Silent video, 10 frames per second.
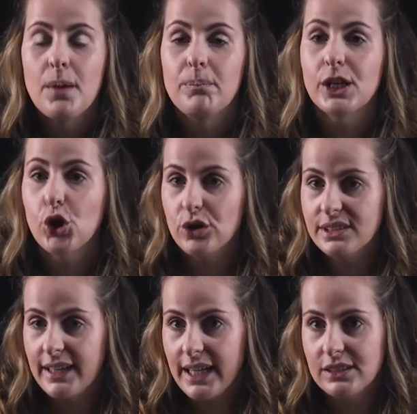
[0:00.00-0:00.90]

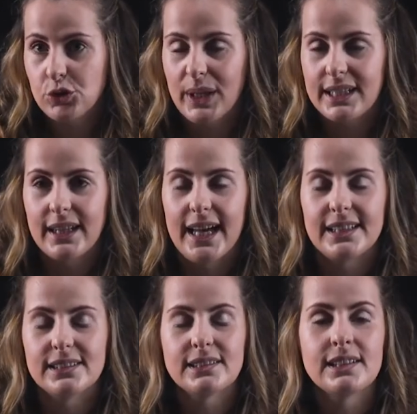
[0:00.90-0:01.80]
Because they are sweat
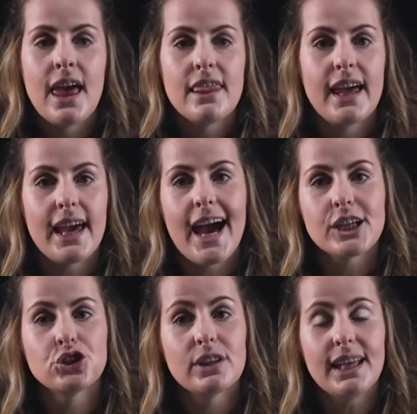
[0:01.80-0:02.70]
glands, they
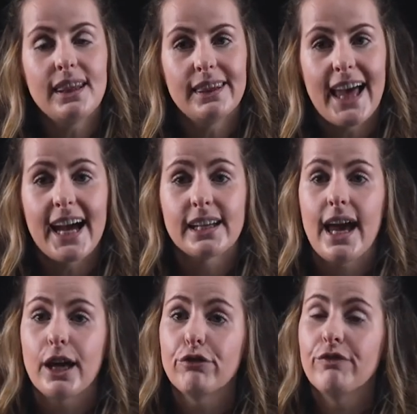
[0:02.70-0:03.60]
actually lack
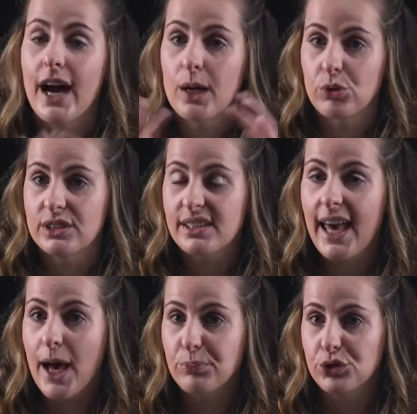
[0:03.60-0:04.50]
a fibrous
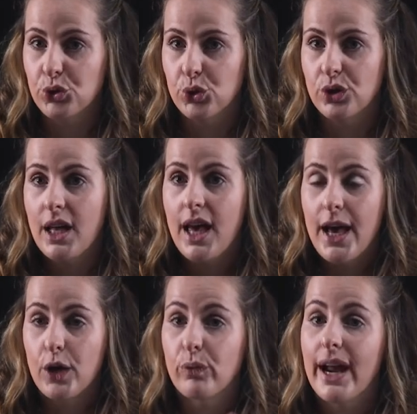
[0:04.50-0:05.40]
capsule
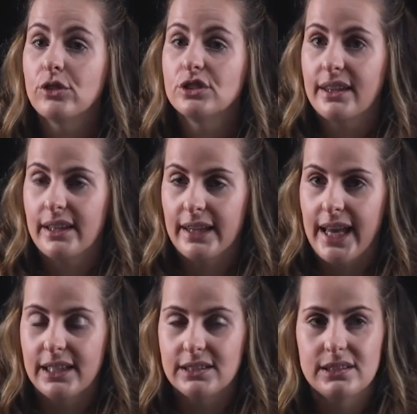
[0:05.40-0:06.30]
around the
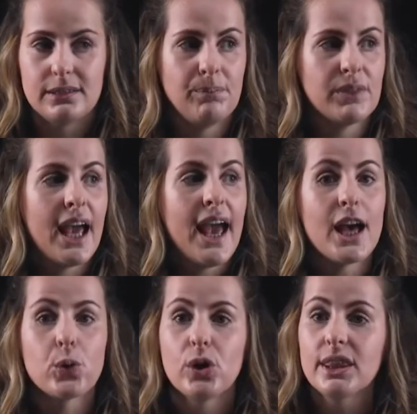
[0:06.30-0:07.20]
glands.
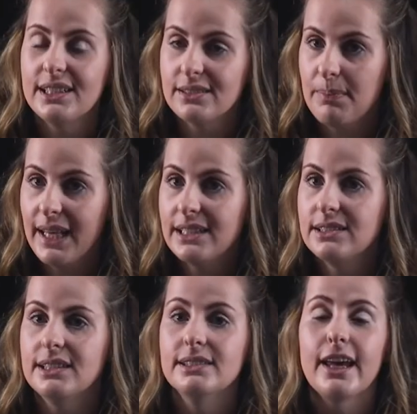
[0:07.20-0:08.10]
And what this
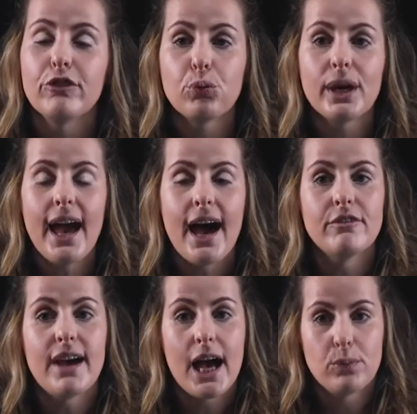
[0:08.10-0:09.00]
means is if we
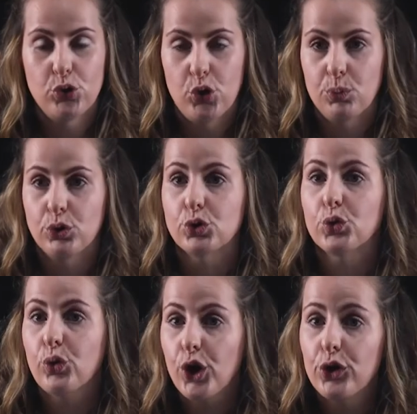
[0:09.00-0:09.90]
have abnormal
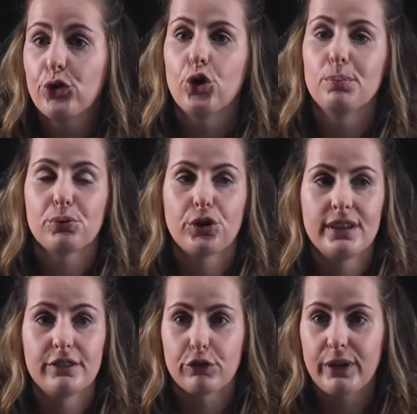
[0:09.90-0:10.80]
growth or
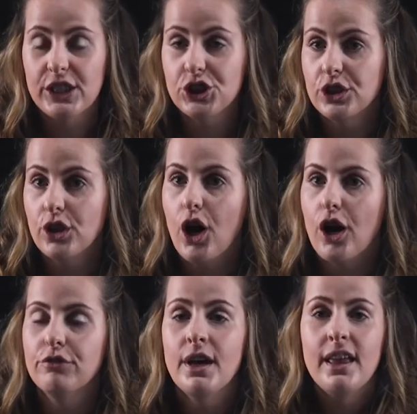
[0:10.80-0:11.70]
proliferation
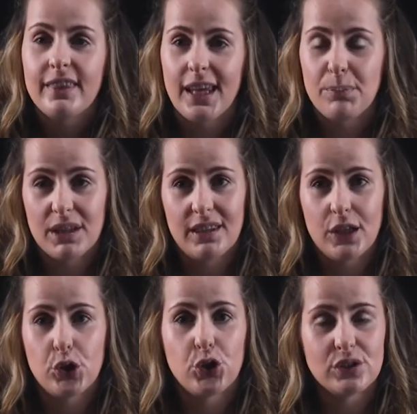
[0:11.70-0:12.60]
of the
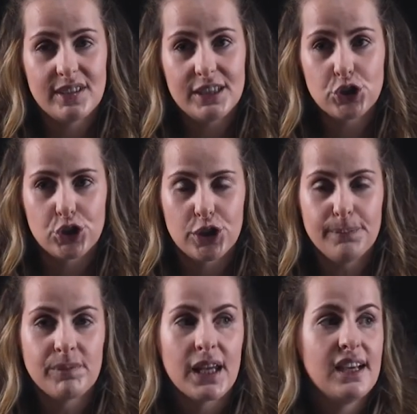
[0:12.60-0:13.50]
epithelial
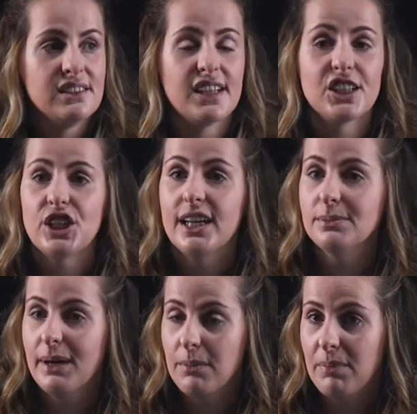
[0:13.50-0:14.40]
tissue, such as
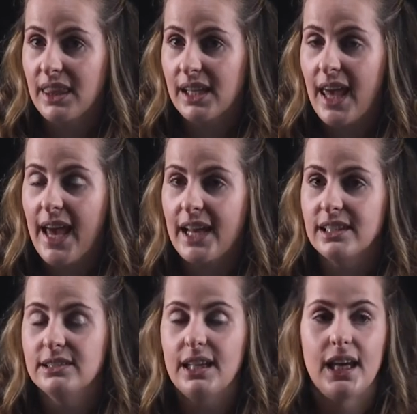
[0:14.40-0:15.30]
might be the
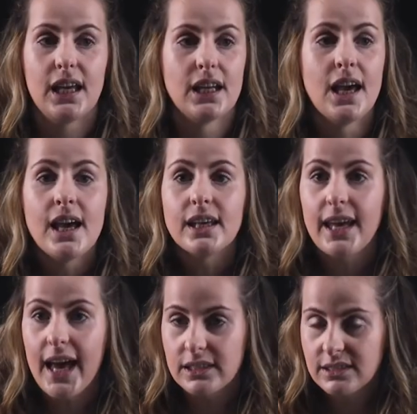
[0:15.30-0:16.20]
case in
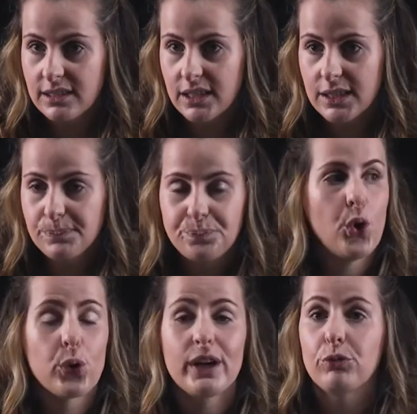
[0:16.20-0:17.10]
cancer,
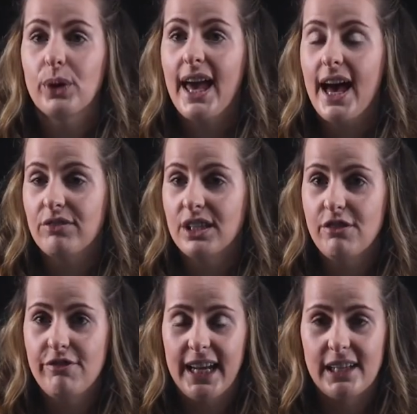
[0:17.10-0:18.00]
or if we have an
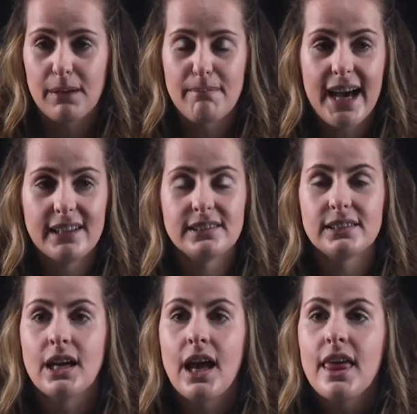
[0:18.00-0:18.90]
invading mass,
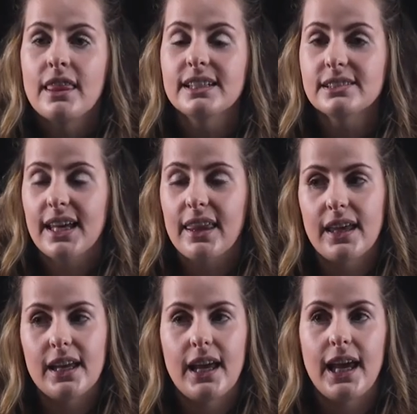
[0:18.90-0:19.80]
this can
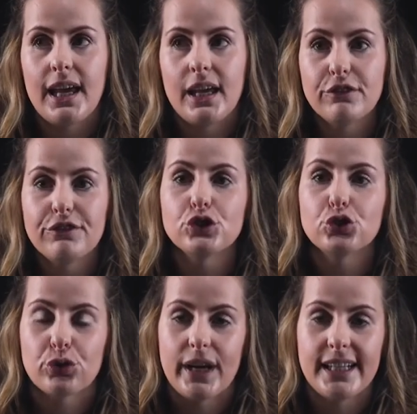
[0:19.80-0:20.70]
then
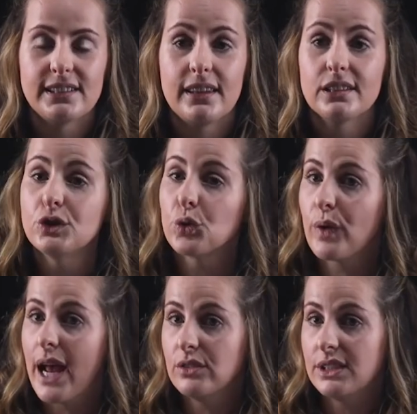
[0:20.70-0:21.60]
infiltrate the
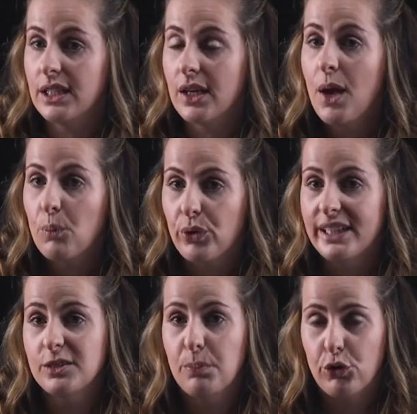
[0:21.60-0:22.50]
surrounding
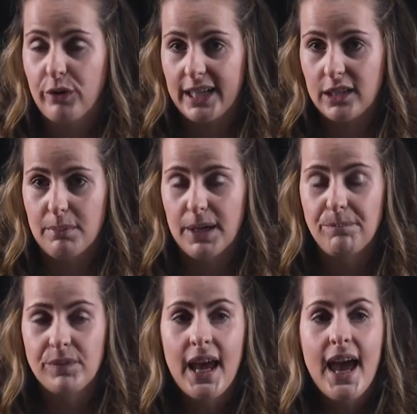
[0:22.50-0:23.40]
breast parenchyma.
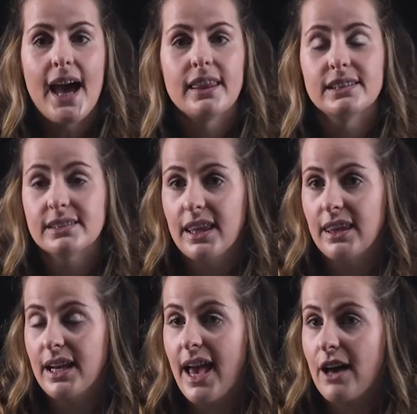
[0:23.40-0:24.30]
And this can
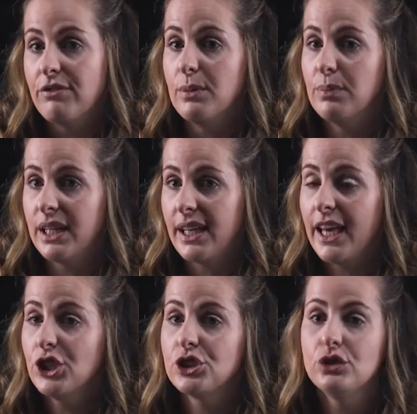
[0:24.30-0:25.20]
then have
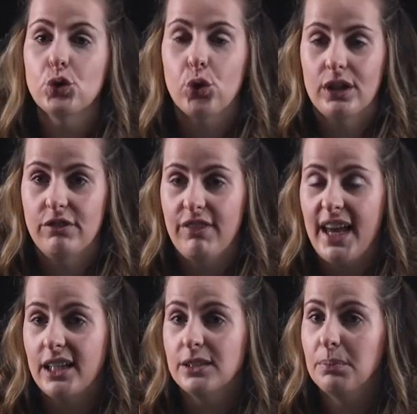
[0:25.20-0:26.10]
implications or
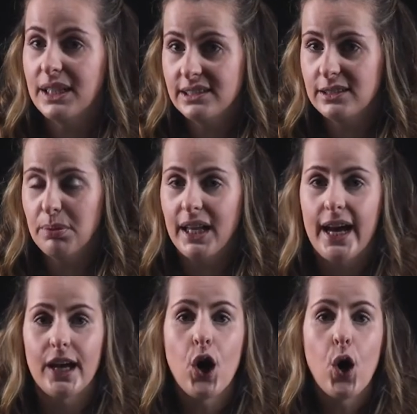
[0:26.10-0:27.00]
invade blood
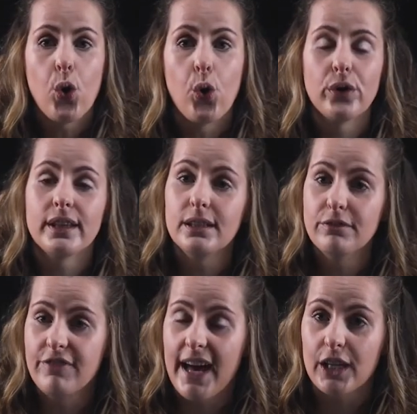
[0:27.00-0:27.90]
supply or the
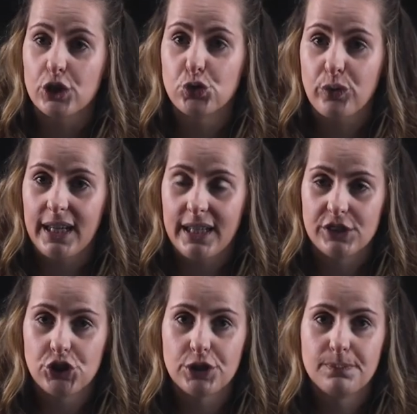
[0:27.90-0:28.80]
lymphatic
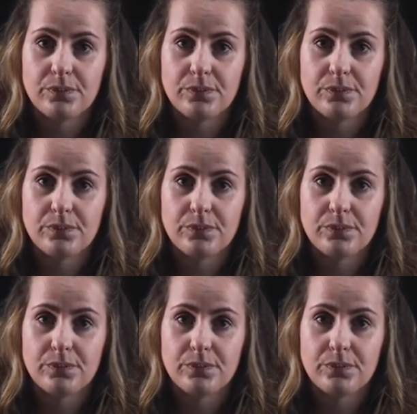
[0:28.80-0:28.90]
drainage.